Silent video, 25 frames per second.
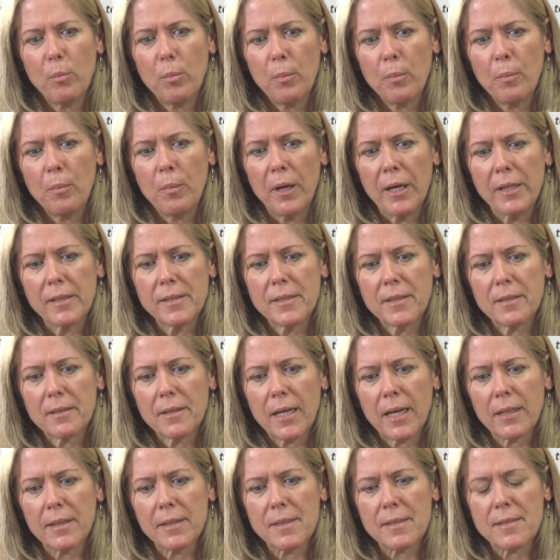But
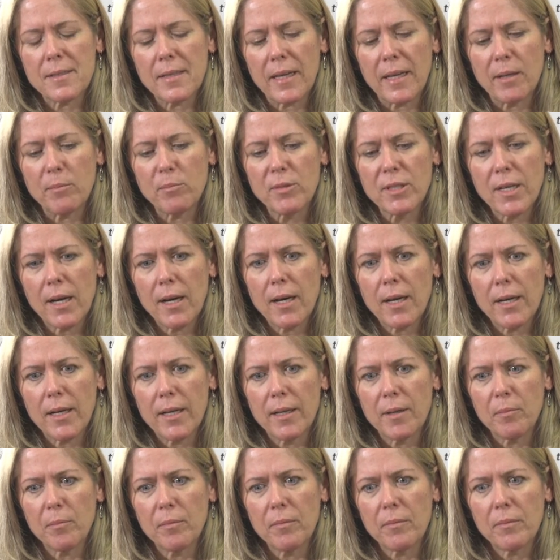at the same
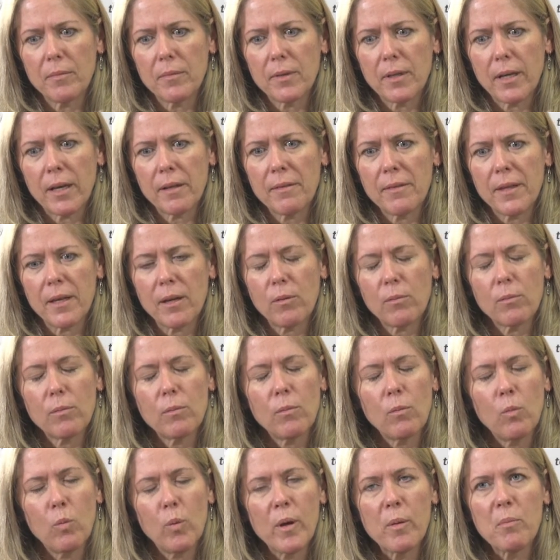time, I think
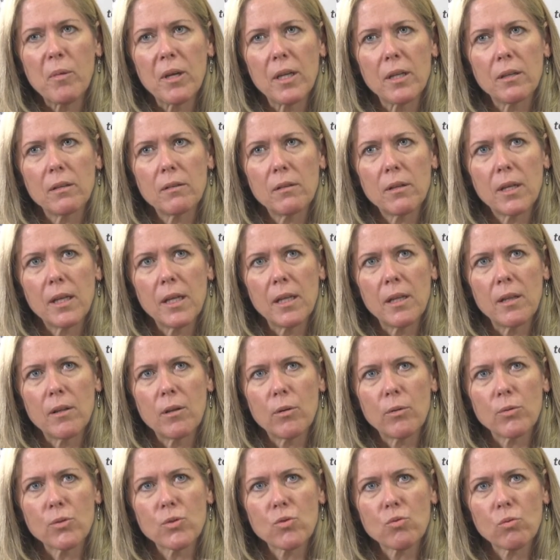women in
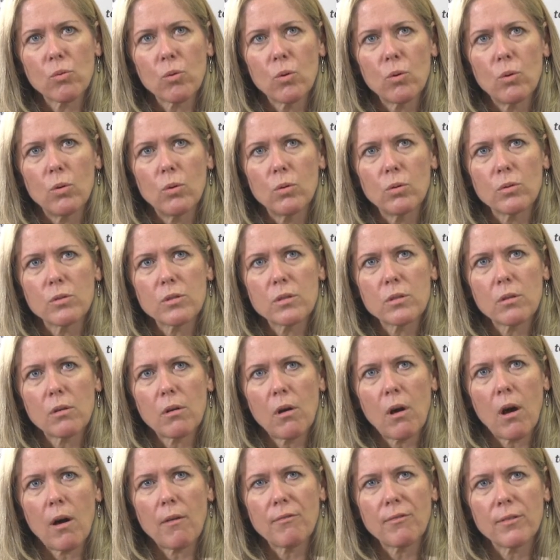those roles
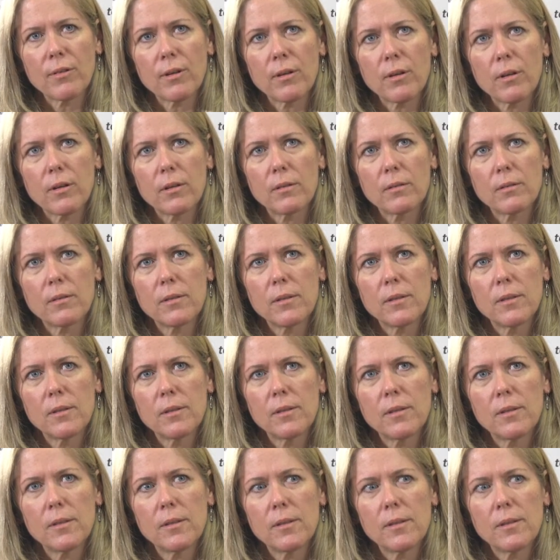offer
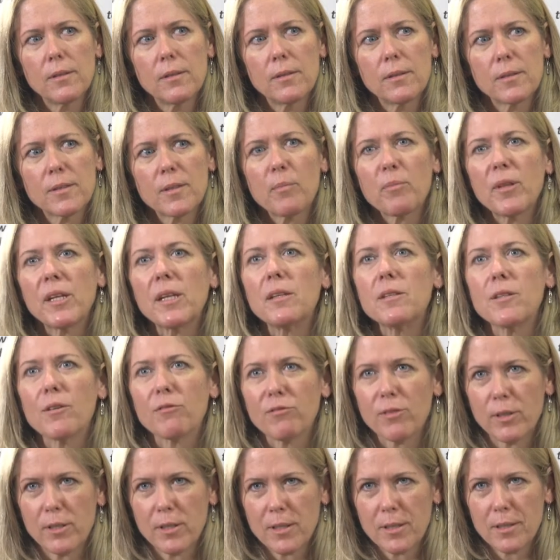something
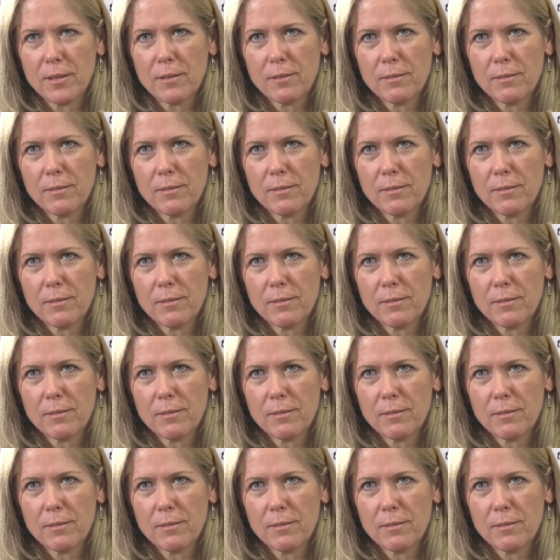different.